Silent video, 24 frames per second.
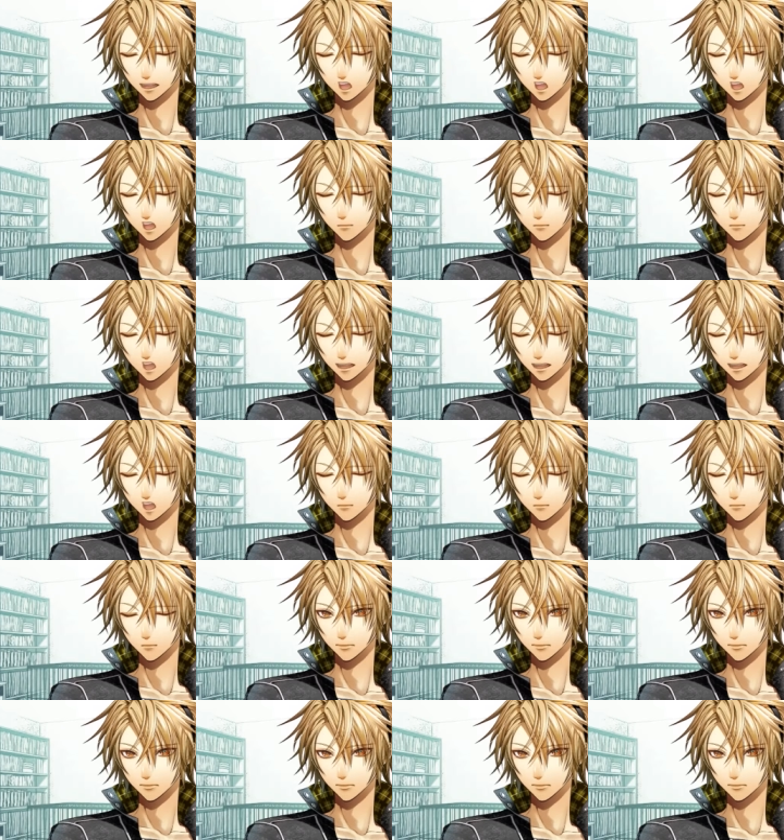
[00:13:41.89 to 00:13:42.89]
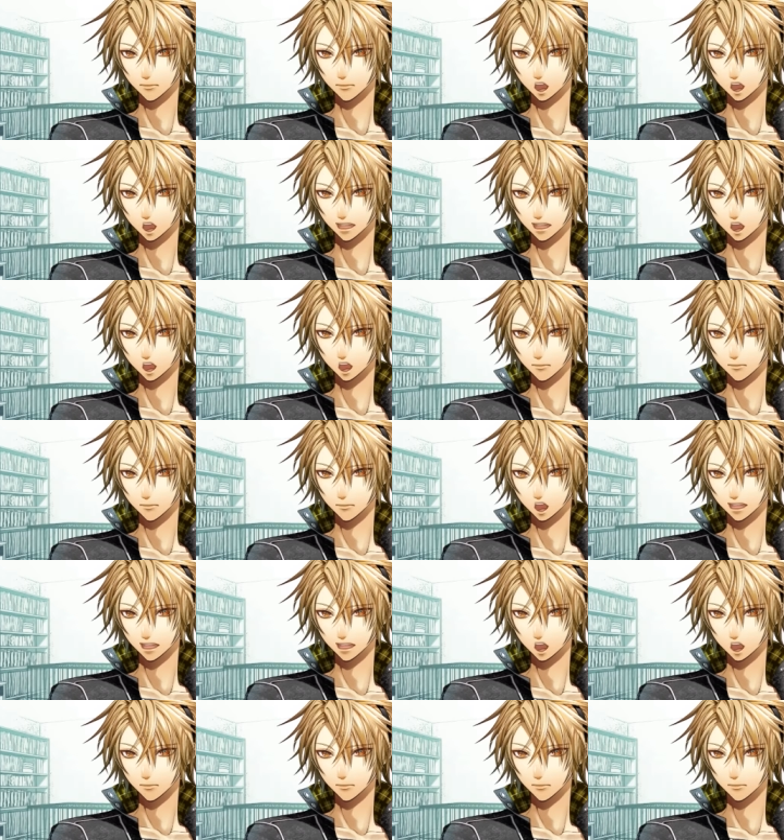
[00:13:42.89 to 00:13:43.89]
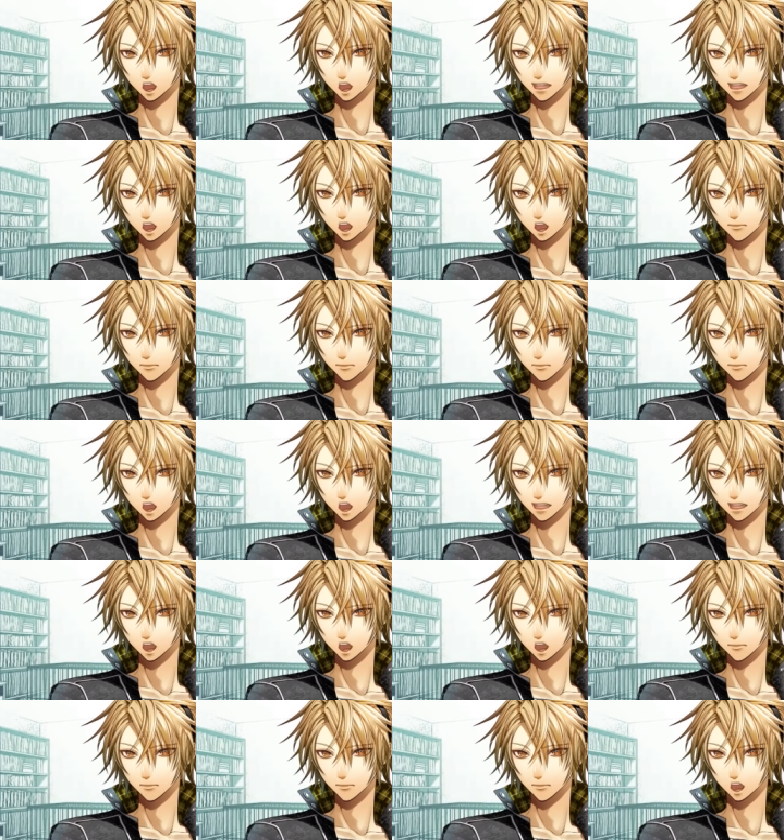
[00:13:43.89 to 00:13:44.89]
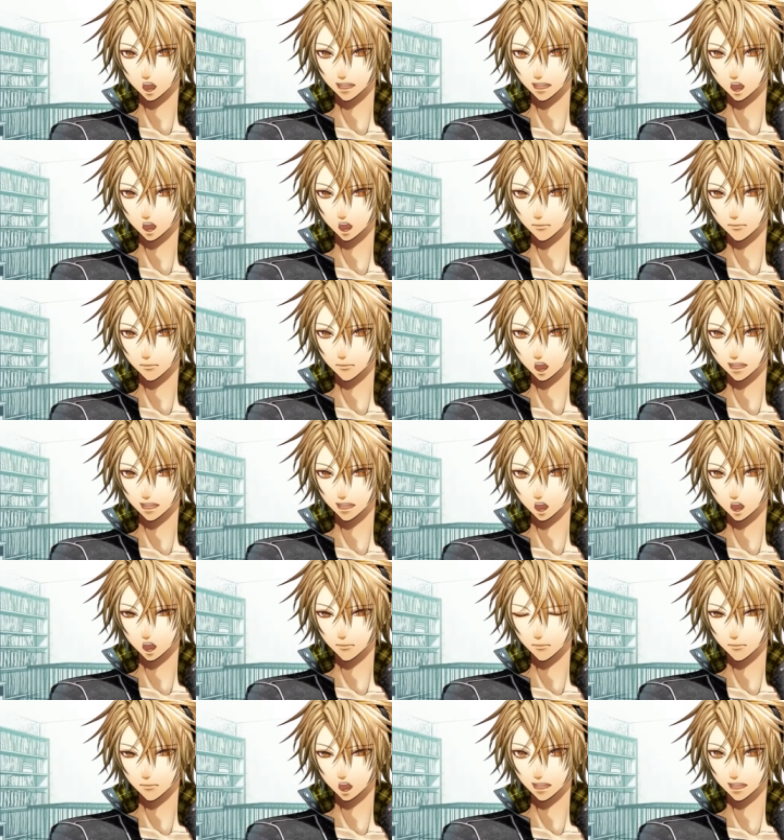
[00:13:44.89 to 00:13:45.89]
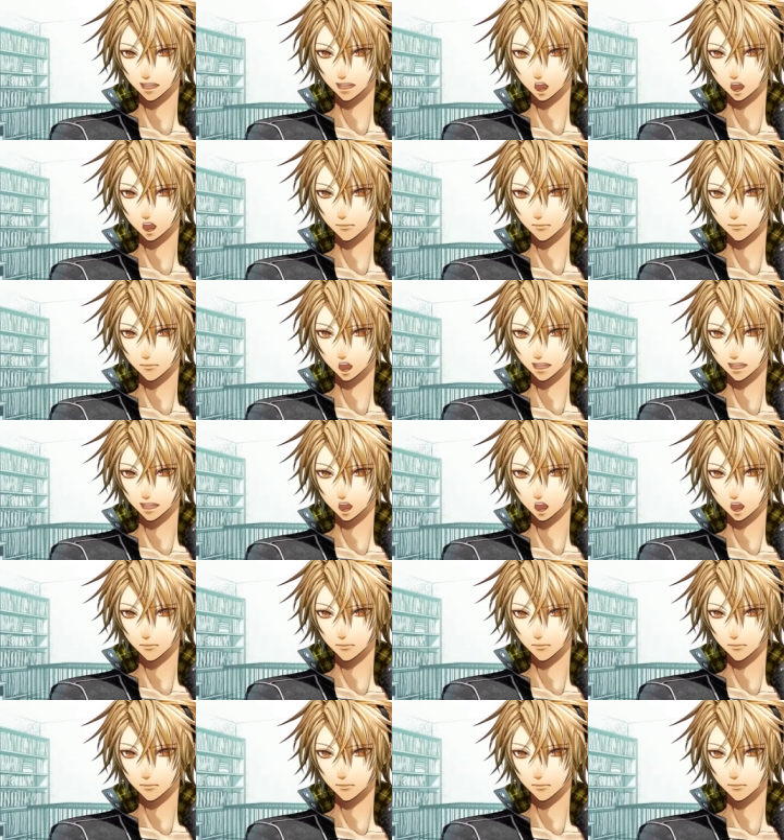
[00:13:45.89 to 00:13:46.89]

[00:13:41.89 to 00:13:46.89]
filled with ketchup. I cleaned everything up, but you figured it out, right? Or did you